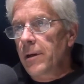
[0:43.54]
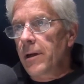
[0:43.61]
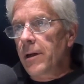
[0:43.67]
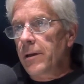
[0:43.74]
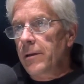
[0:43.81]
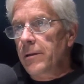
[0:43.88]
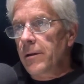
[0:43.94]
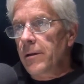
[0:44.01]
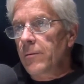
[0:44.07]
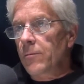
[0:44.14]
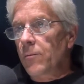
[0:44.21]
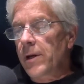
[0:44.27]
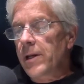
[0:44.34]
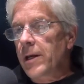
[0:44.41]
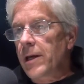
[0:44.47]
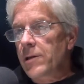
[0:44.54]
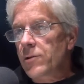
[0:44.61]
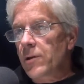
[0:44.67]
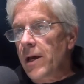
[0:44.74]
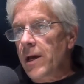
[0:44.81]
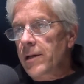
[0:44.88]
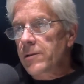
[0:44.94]
and
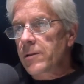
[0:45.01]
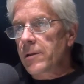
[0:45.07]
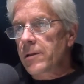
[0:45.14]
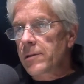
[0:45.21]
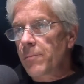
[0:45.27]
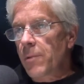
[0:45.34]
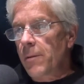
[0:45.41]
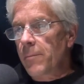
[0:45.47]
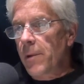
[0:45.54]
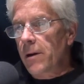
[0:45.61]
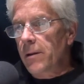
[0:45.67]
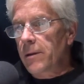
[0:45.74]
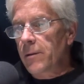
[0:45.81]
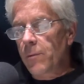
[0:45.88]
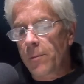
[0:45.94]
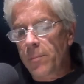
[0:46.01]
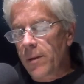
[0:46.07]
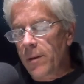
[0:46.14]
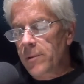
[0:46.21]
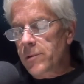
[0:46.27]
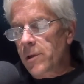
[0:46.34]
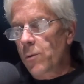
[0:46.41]
radiation accidents primarily. We
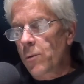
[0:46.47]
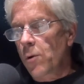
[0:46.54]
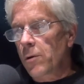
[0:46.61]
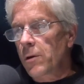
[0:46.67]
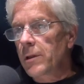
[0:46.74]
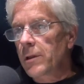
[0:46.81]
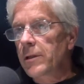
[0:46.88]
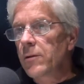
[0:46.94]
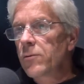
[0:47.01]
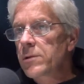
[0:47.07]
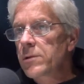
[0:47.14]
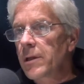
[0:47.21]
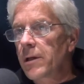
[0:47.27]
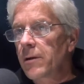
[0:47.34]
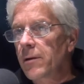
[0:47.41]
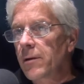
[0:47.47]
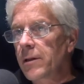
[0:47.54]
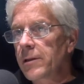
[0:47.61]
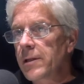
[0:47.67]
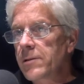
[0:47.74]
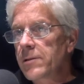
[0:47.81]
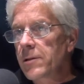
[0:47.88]
publish a quarterly newsletter
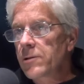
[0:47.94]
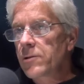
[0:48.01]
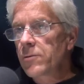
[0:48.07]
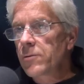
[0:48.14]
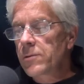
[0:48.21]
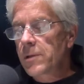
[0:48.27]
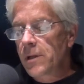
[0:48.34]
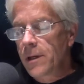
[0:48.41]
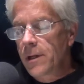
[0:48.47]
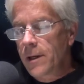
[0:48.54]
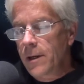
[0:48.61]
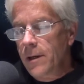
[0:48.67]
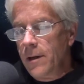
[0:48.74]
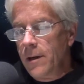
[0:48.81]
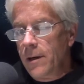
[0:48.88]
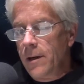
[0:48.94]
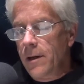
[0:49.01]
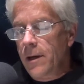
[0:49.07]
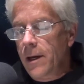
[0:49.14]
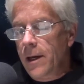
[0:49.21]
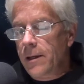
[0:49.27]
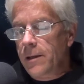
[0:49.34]
on these issues
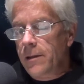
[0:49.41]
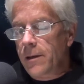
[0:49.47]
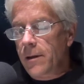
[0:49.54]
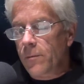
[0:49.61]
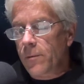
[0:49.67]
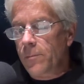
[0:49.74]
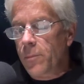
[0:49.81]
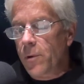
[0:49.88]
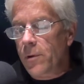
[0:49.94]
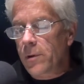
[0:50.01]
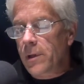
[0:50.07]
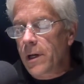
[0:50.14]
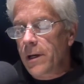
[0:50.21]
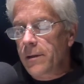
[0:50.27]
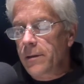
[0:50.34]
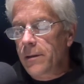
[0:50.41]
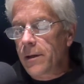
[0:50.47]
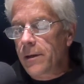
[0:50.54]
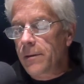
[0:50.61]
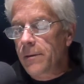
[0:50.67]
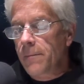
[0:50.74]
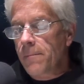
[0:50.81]
and report
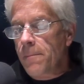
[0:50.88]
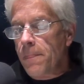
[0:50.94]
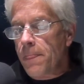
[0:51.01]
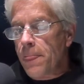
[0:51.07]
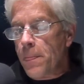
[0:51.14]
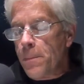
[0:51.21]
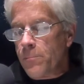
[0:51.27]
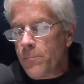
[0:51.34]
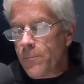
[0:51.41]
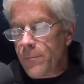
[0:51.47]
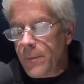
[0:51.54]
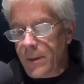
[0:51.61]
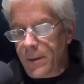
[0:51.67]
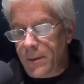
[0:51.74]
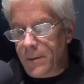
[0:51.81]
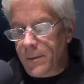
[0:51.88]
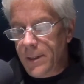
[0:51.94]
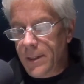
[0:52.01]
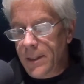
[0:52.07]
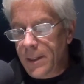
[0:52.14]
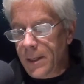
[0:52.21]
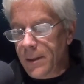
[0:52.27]
on
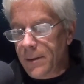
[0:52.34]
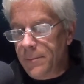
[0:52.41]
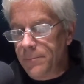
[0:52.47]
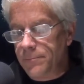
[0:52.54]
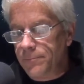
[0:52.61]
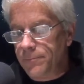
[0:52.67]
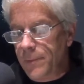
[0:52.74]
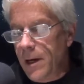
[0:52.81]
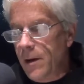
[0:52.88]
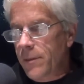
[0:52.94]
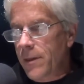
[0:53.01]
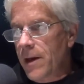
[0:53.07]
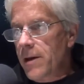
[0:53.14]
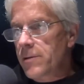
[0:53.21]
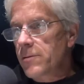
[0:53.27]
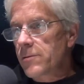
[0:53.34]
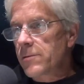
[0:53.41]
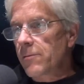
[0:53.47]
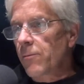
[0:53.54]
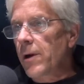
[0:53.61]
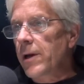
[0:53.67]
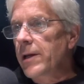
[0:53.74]
the health hazards
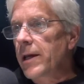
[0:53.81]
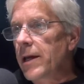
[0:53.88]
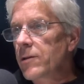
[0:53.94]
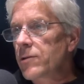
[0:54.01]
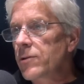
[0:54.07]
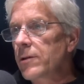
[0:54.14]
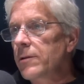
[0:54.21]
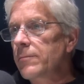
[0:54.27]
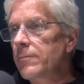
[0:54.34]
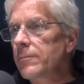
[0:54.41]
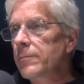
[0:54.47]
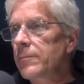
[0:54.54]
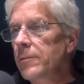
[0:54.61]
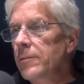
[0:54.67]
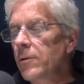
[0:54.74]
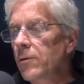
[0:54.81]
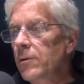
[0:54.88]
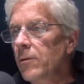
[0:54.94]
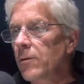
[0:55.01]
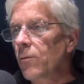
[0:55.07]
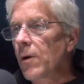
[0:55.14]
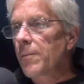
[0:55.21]
of radiation,
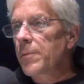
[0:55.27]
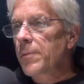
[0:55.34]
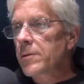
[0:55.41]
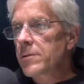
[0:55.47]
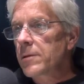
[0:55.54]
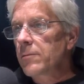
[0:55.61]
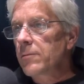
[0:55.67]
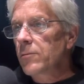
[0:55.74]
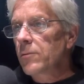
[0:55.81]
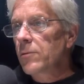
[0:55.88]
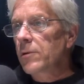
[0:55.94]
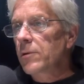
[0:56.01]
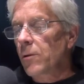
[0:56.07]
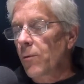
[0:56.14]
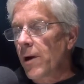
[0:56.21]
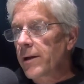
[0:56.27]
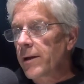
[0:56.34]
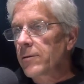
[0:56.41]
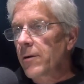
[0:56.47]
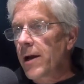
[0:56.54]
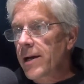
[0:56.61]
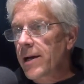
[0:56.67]
nuclear weapons, and nuclear
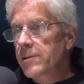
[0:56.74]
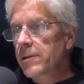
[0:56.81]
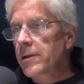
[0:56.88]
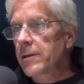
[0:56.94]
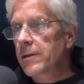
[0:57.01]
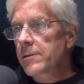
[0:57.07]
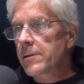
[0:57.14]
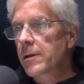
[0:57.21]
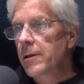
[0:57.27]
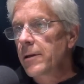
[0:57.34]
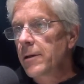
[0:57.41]
reactor accidents,